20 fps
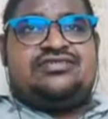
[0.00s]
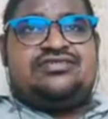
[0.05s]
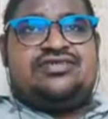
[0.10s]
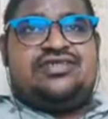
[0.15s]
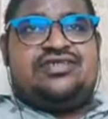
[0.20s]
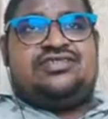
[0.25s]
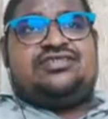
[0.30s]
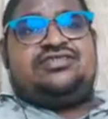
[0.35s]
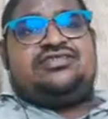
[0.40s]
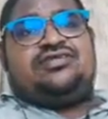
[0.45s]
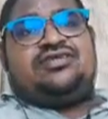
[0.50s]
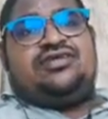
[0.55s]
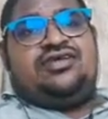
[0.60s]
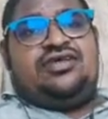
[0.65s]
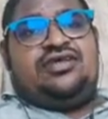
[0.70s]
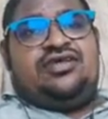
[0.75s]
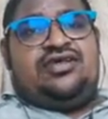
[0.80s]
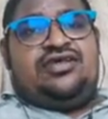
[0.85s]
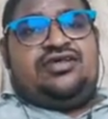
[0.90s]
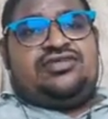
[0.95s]
Yes.
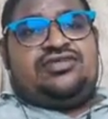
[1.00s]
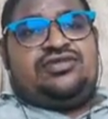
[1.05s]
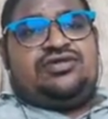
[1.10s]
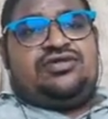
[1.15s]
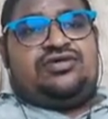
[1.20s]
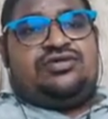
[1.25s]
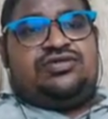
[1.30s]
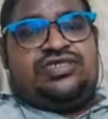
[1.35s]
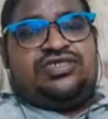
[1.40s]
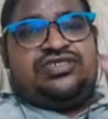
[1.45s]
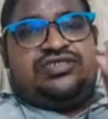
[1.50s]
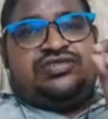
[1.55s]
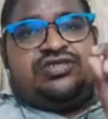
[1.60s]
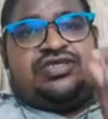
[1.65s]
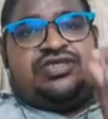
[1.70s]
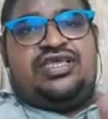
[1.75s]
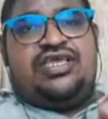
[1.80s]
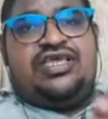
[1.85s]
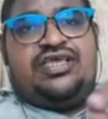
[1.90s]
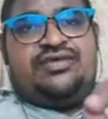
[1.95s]
So just to
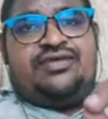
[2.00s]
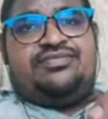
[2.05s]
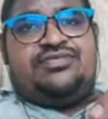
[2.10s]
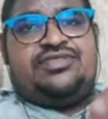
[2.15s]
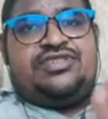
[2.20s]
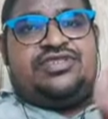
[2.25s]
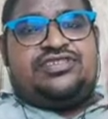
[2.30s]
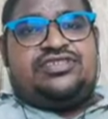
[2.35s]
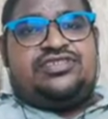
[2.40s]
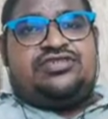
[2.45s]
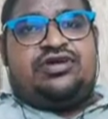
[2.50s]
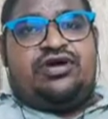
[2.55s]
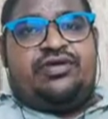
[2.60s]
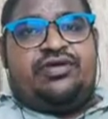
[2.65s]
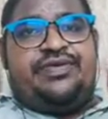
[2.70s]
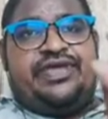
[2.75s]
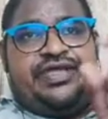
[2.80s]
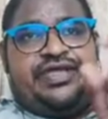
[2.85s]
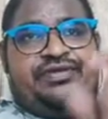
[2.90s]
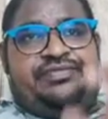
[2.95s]
keep this
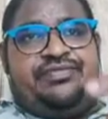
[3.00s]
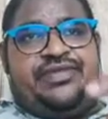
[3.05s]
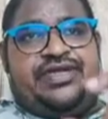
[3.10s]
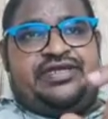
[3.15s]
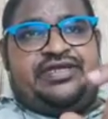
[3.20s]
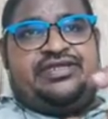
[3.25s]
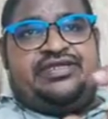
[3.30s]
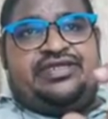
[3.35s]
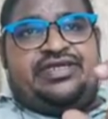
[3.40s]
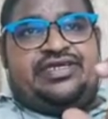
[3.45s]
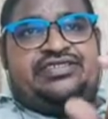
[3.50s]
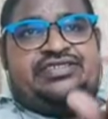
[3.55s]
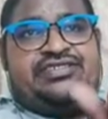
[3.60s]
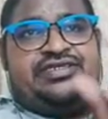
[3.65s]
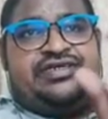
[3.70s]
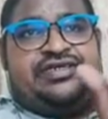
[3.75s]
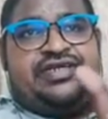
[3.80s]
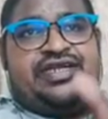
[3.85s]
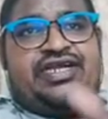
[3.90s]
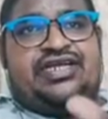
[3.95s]
topic in mind, that is the
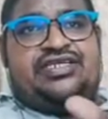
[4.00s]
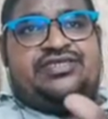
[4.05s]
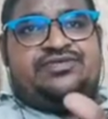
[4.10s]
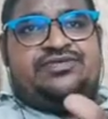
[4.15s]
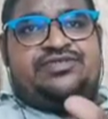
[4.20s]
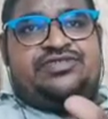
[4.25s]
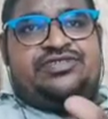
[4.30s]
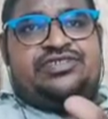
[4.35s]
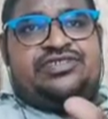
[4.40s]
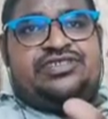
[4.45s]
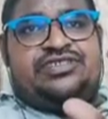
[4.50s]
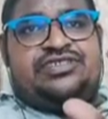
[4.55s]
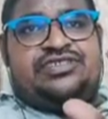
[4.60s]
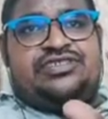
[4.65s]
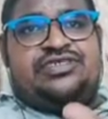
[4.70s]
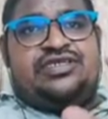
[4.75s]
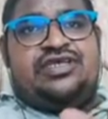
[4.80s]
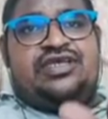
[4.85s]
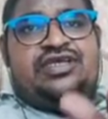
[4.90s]
transposition.